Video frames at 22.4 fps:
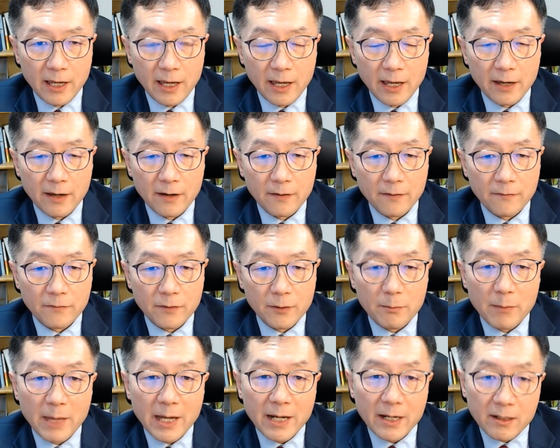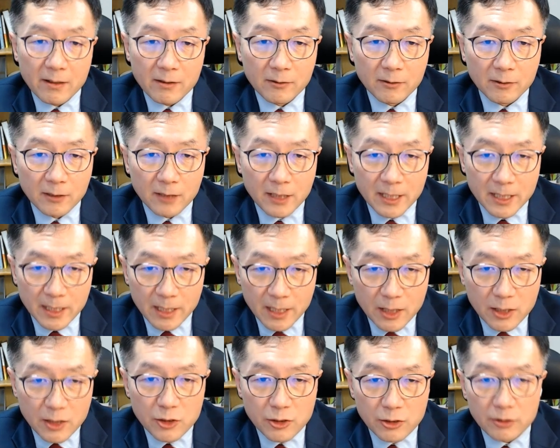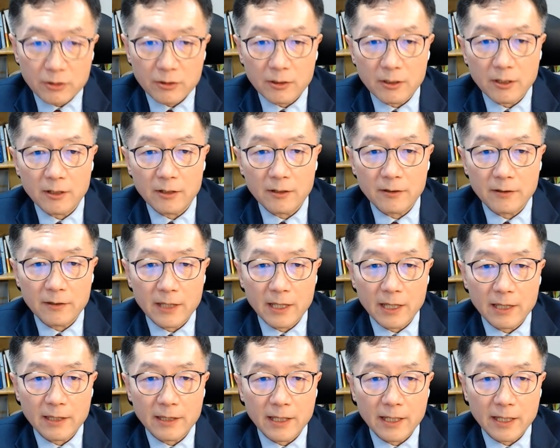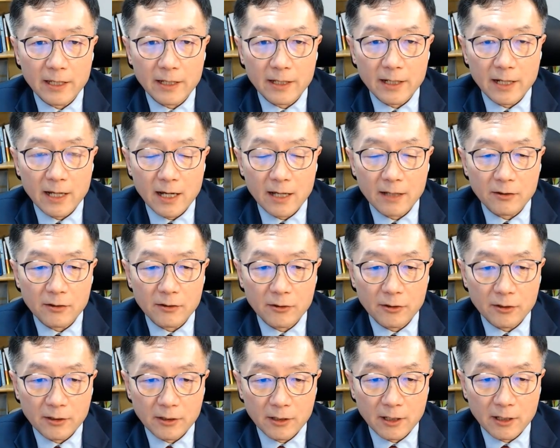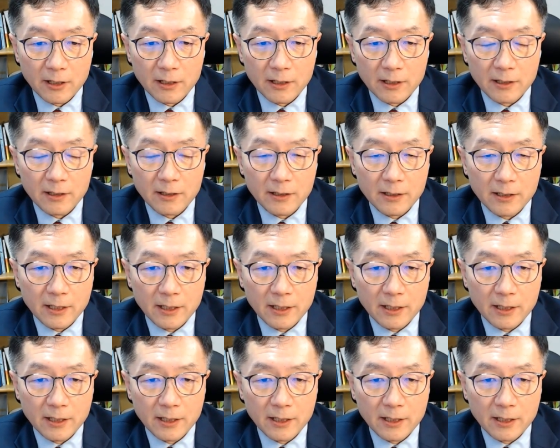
have the medical condition uh, that they cannot uh,